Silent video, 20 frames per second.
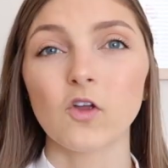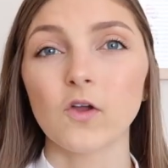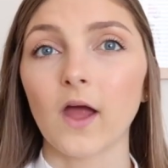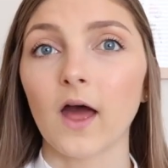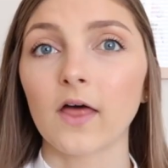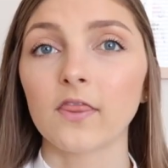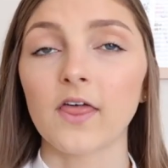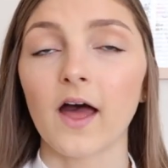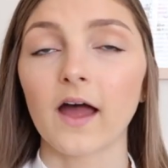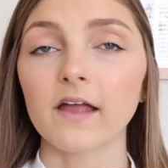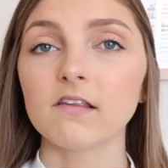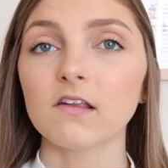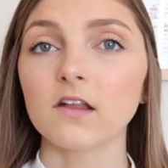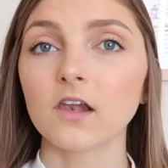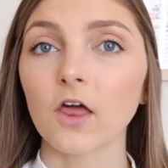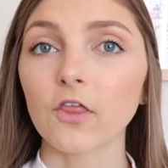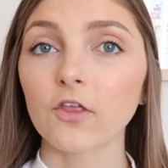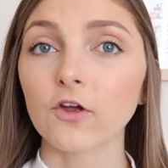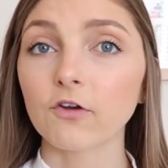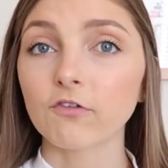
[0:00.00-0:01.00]
yeah, that's
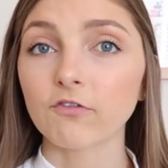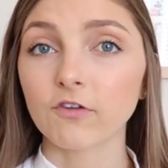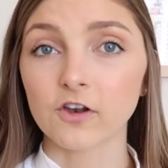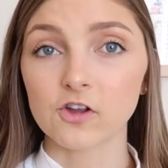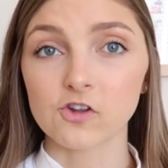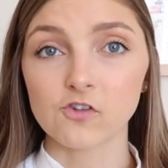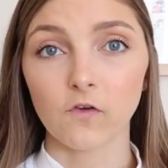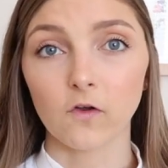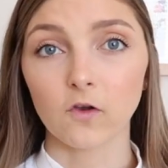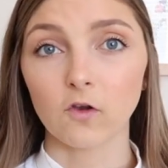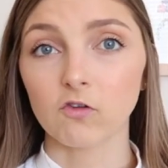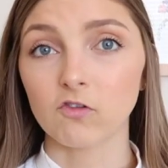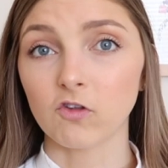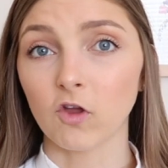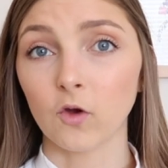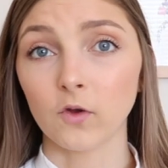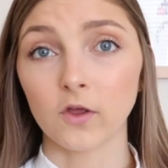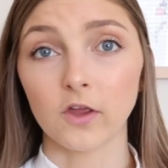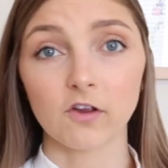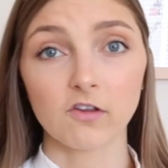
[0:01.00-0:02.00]
another finished photo.
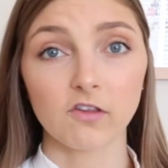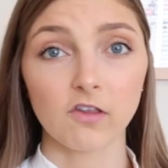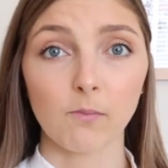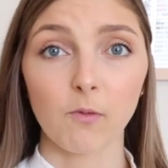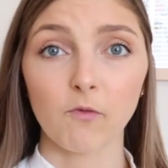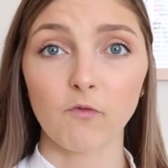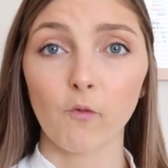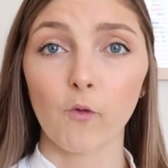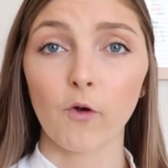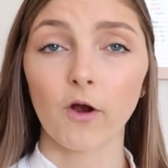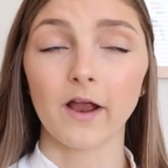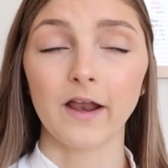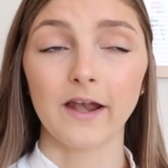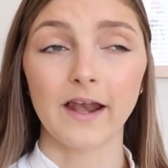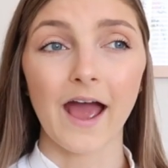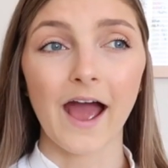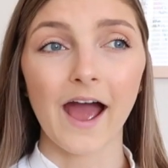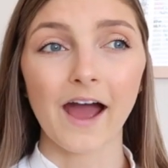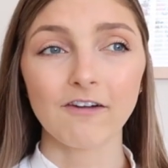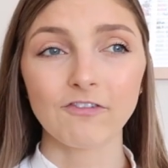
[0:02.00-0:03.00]
So here's the before
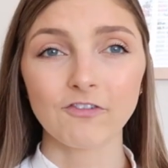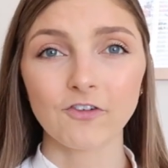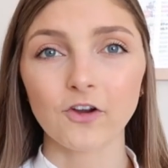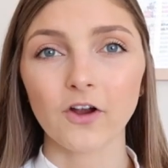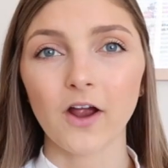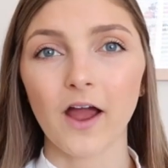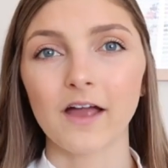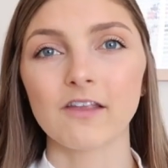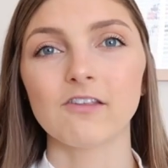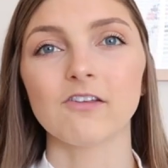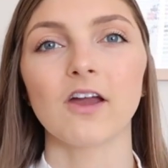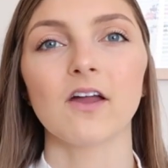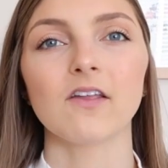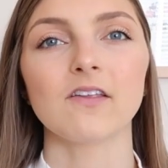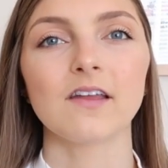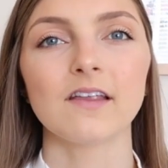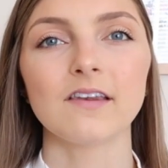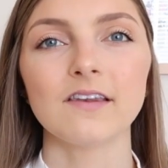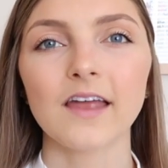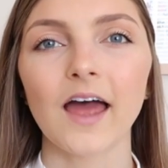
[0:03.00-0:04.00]
and after. As you guys
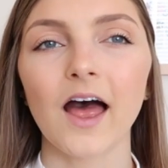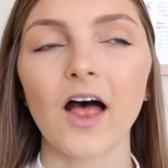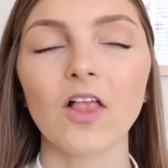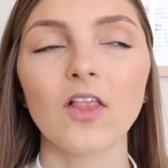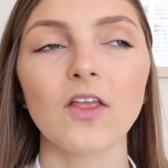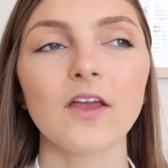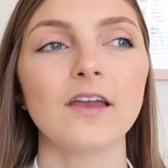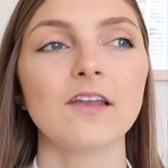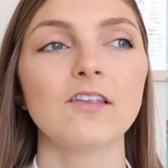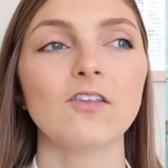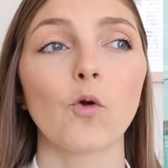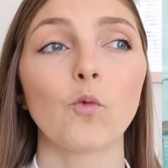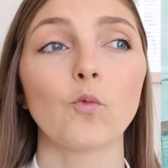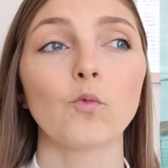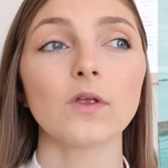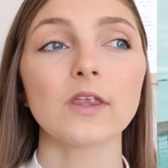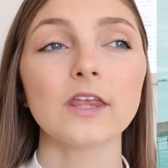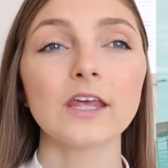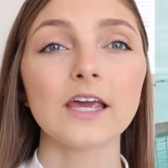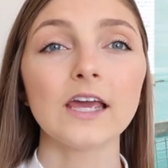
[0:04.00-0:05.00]
can tell, it's
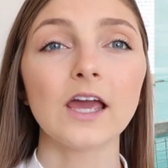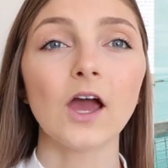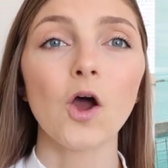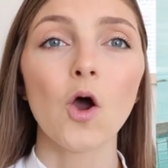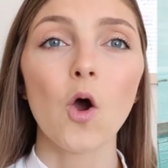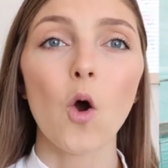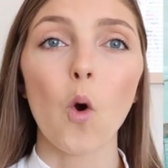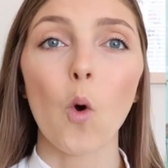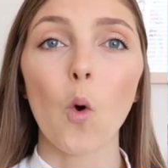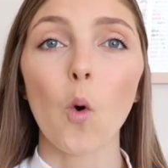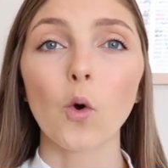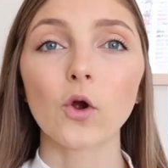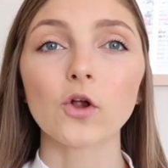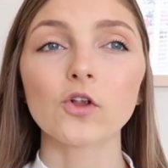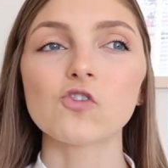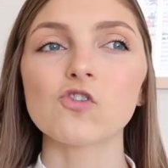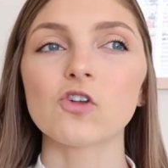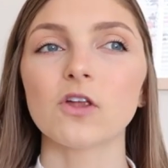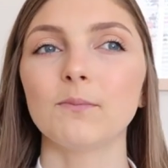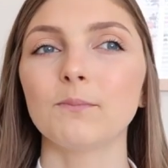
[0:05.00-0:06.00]
really
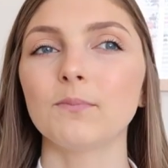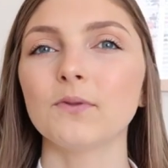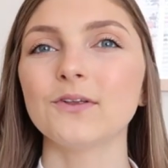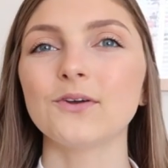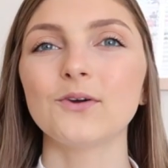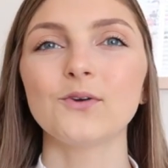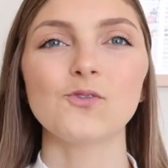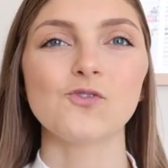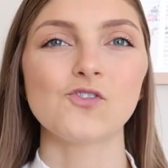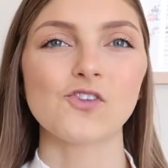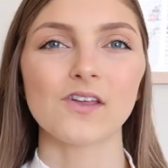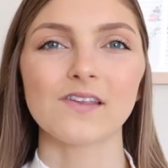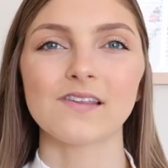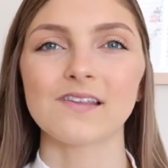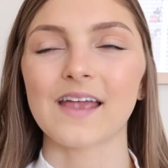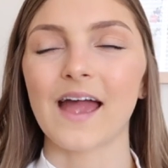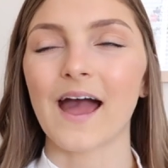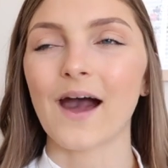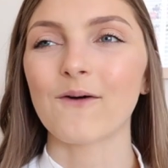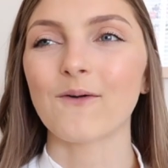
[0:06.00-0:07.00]
orange and blue, just
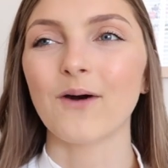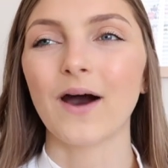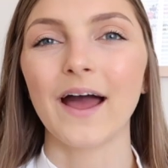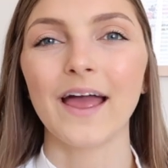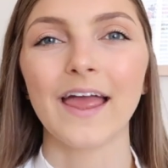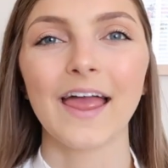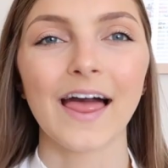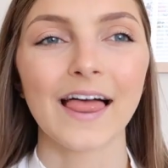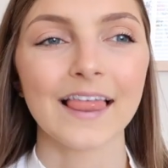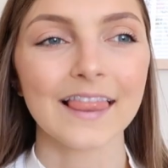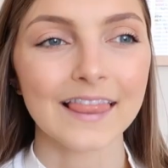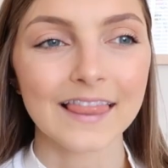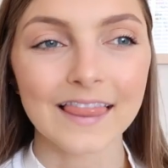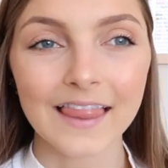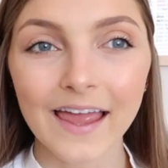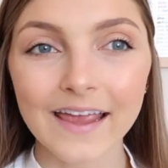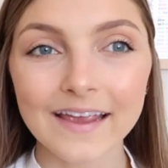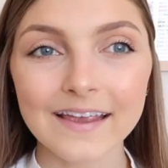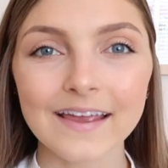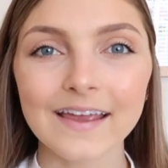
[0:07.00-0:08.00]
how I
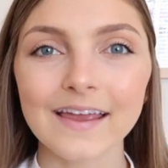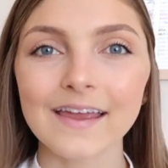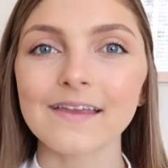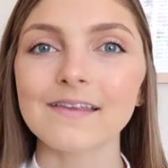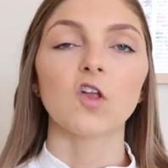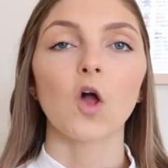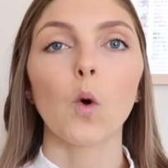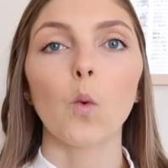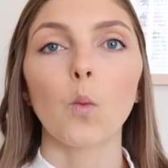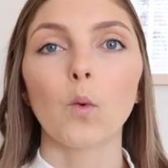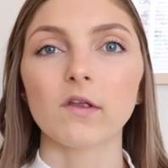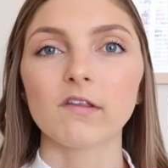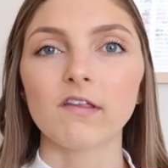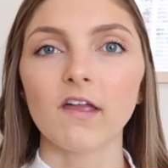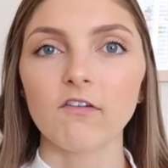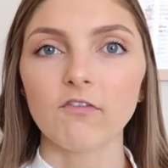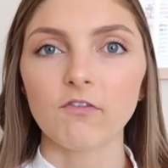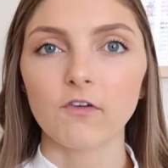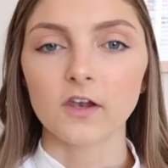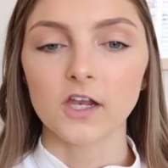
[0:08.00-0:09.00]
like it. So once
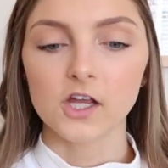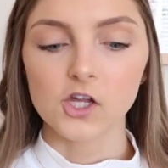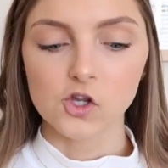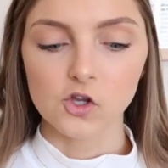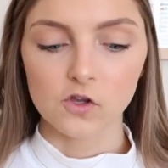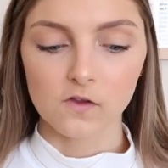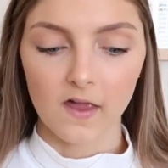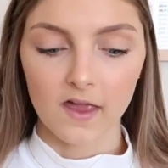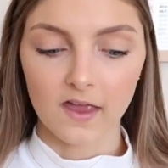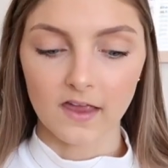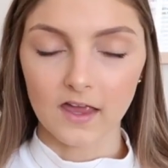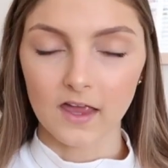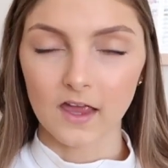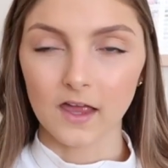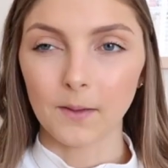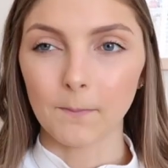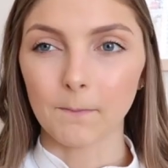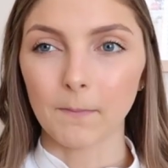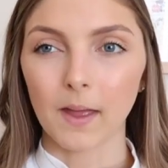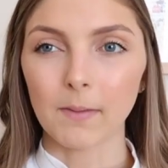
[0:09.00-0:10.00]
I finish
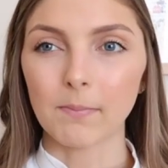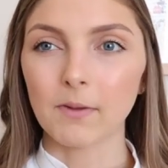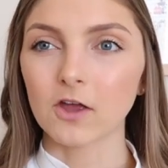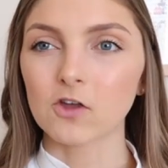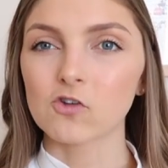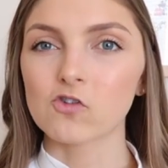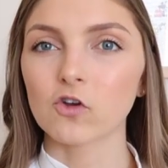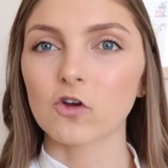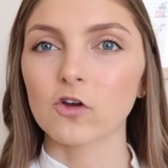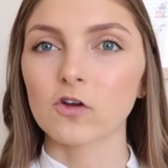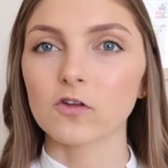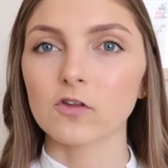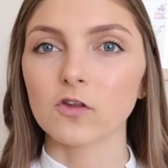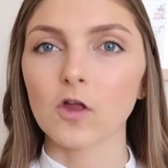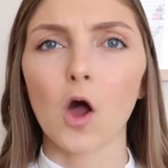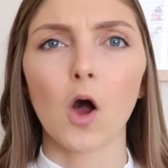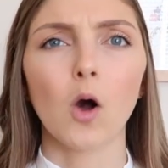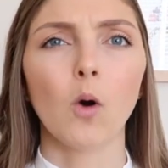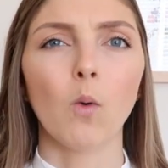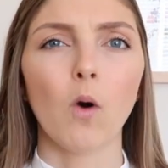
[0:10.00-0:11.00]
taking my pictures,
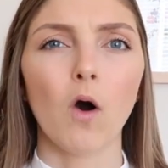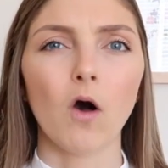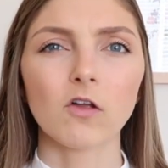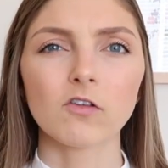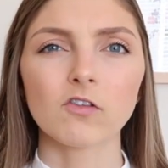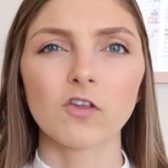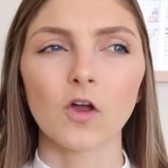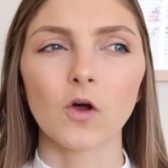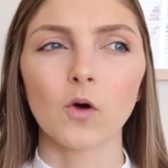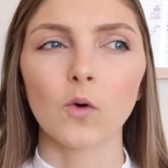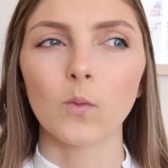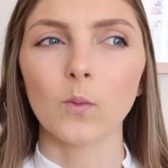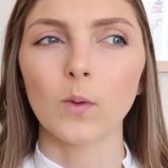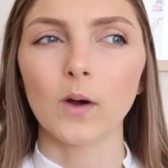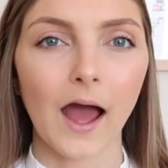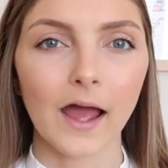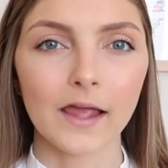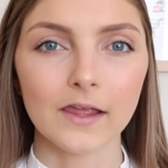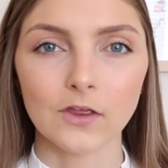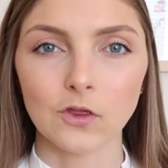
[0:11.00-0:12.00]
oh, also
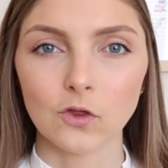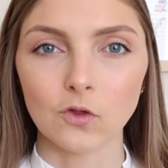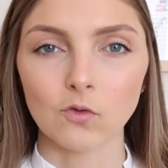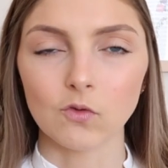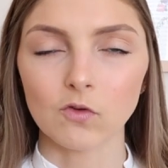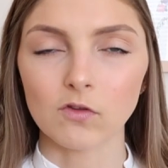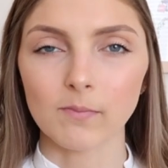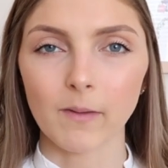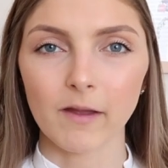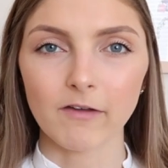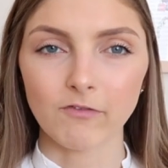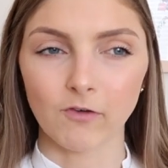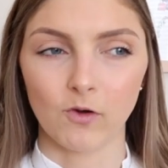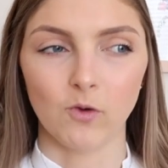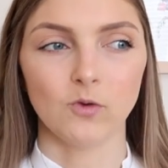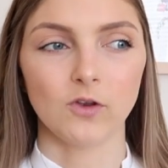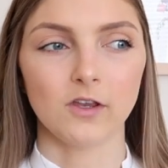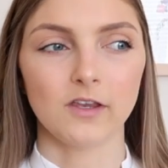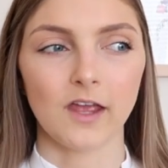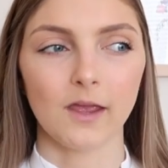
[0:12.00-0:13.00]
I use my
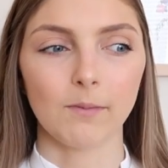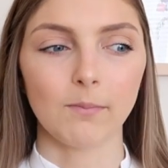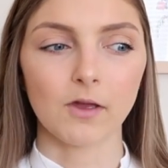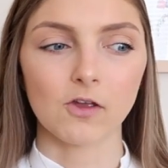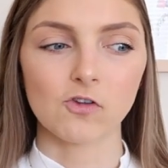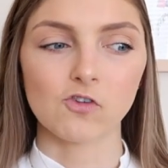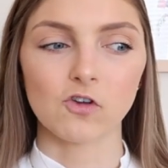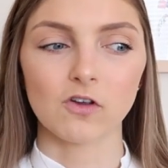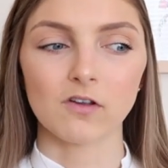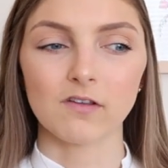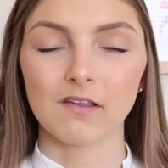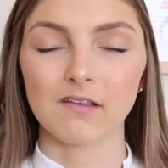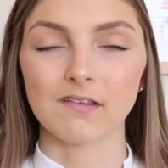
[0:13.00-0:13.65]
phone to take pictures.